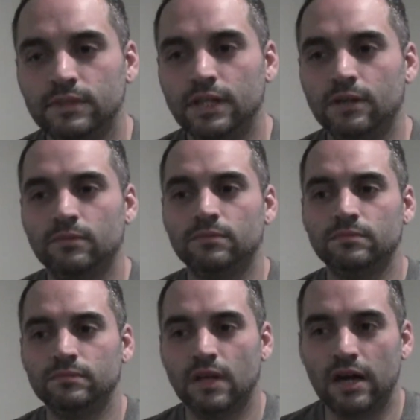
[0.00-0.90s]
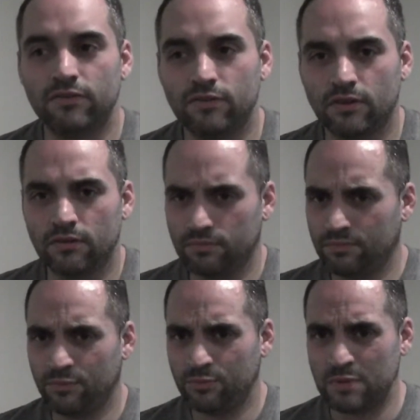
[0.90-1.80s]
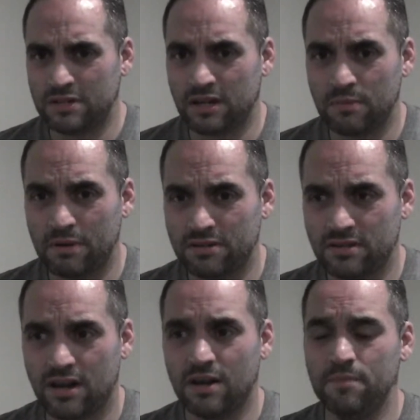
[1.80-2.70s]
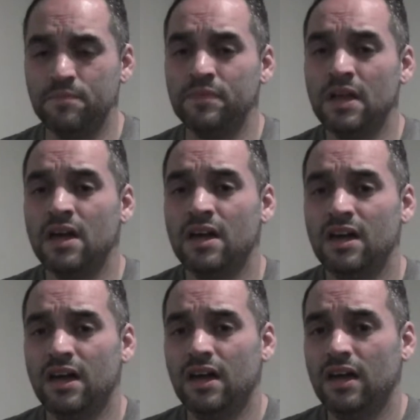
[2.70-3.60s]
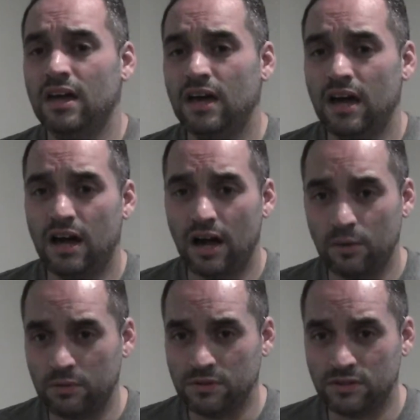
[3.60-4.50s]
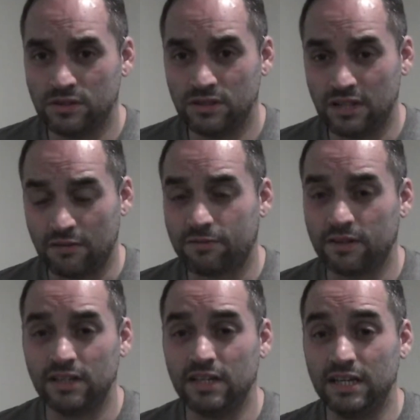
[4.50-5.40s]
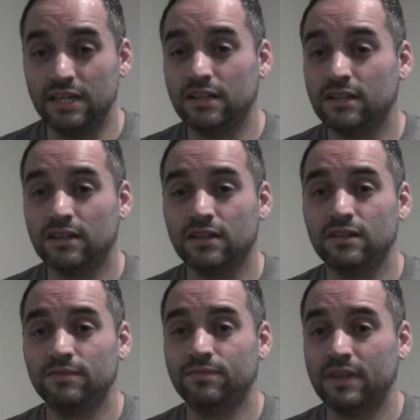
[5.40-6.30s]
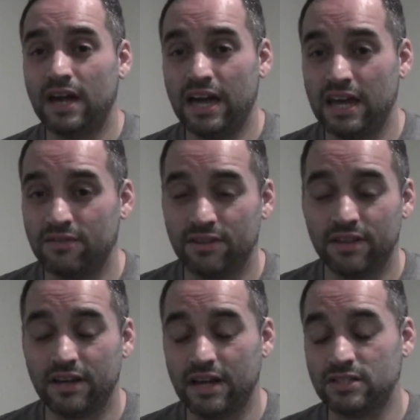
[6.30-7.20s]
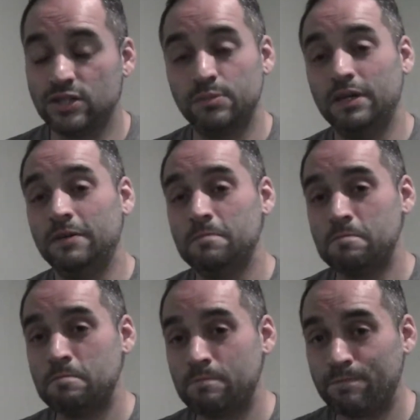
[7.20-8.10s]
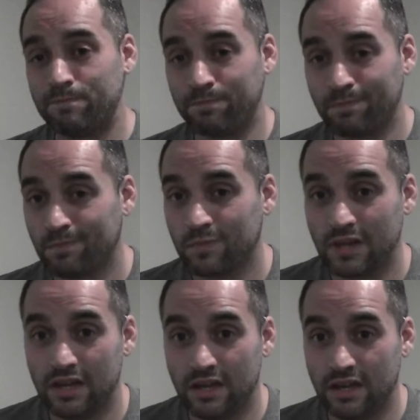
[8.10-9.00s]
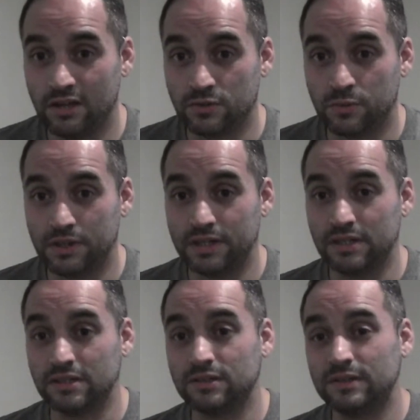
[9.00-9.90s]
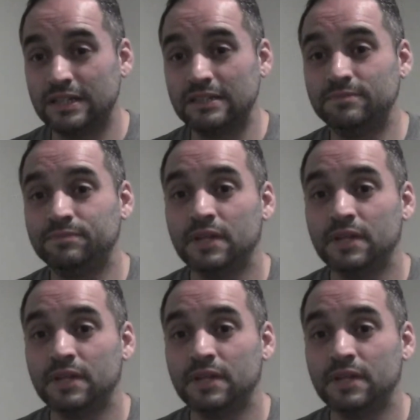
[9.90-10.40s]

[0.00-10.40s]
know, I still was my second best time. I was definitely ill. I had everything against me. It is what it is, right?